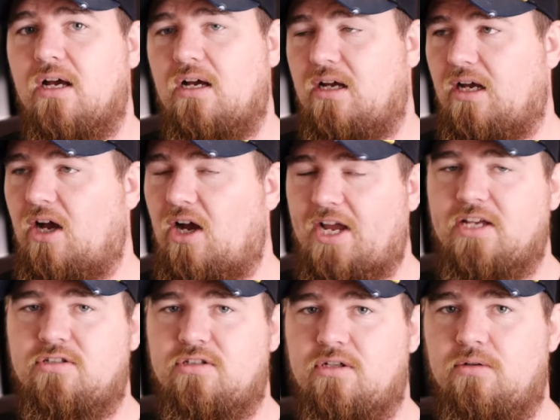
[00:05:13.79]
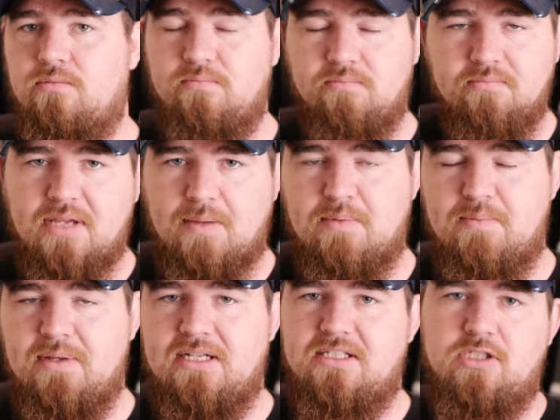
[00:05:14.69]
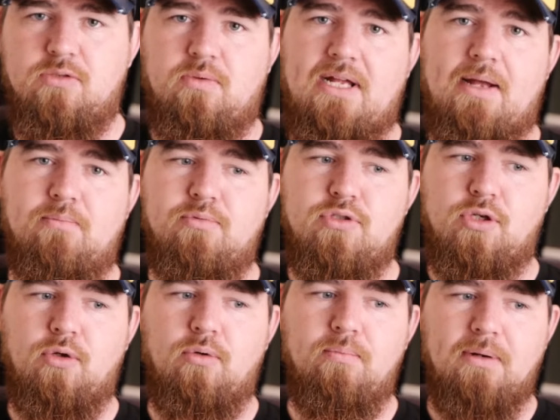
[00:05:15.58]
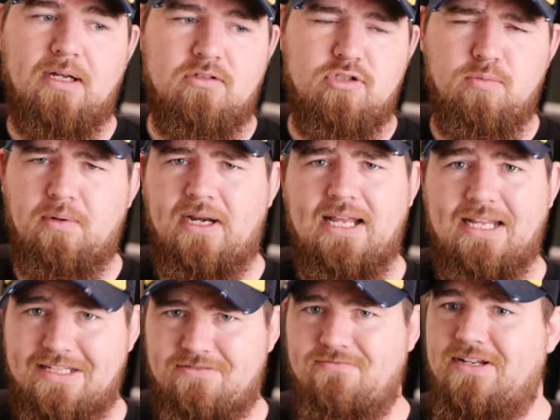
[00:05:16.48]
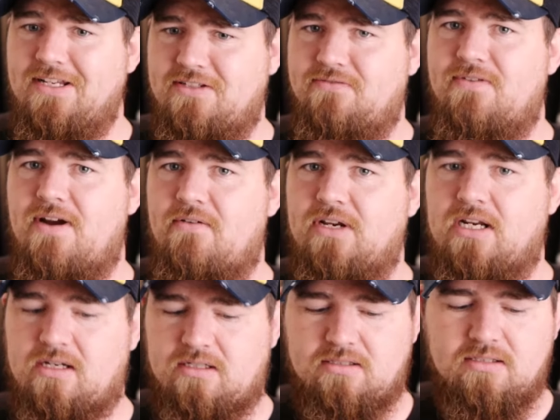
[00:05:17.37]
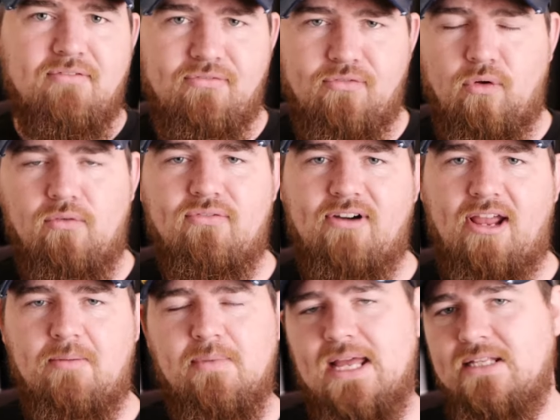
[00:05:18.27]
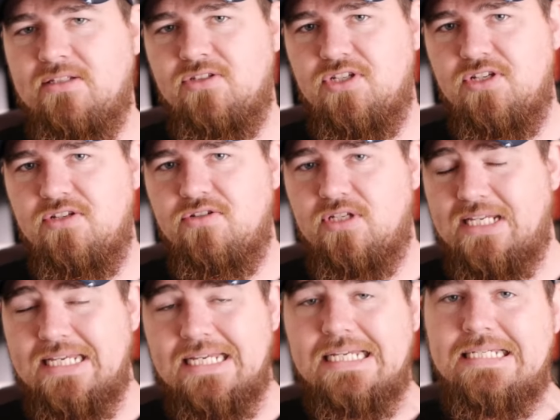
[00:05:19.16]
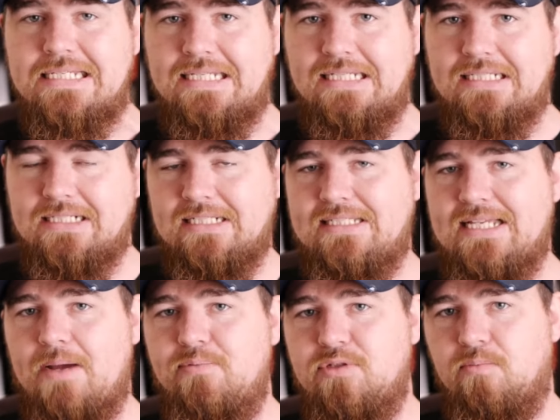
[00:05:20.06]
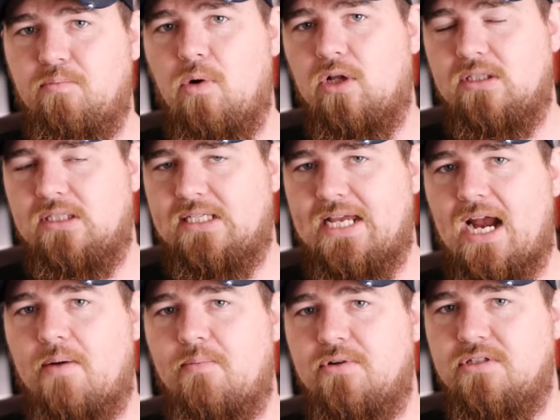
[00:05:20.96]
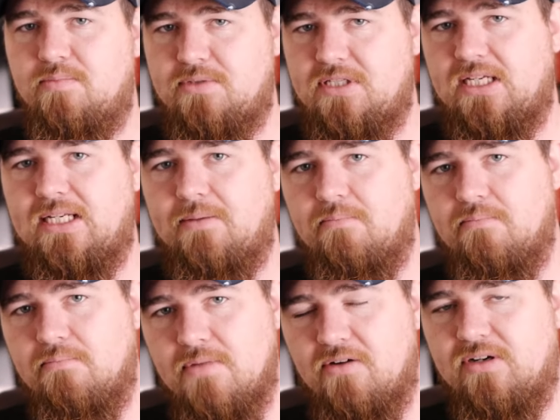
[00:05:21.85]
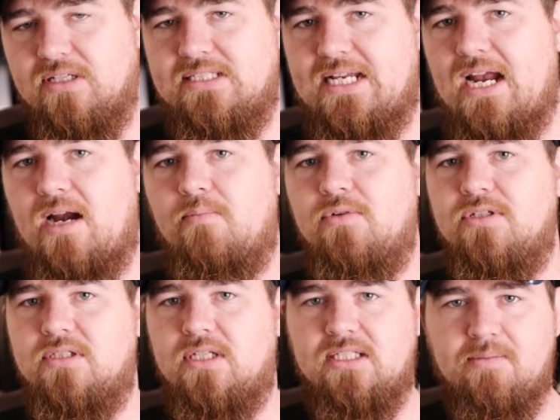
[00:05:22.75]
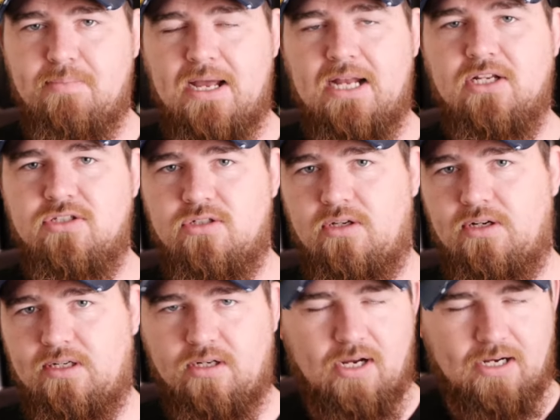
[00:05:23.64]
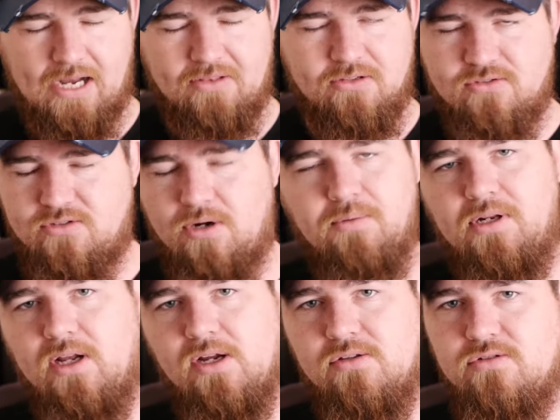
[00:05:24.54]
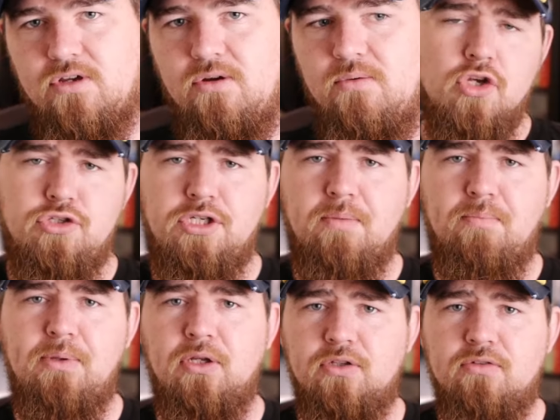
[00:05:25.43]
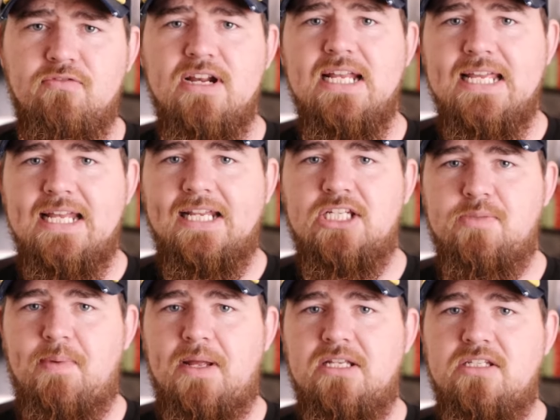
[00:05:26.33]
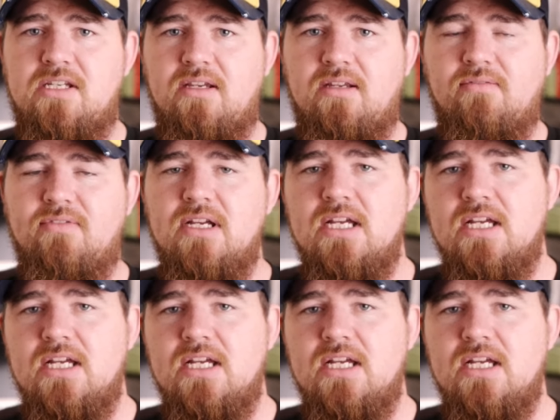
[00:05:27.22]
high ISO capabilities will help too, but 2.8 it's very nice. Full frame lenses easily can adapt to modern cameras, particularly mirrorless cameras like the Panasonic line and the Sony line too. So you could build a really inexpensive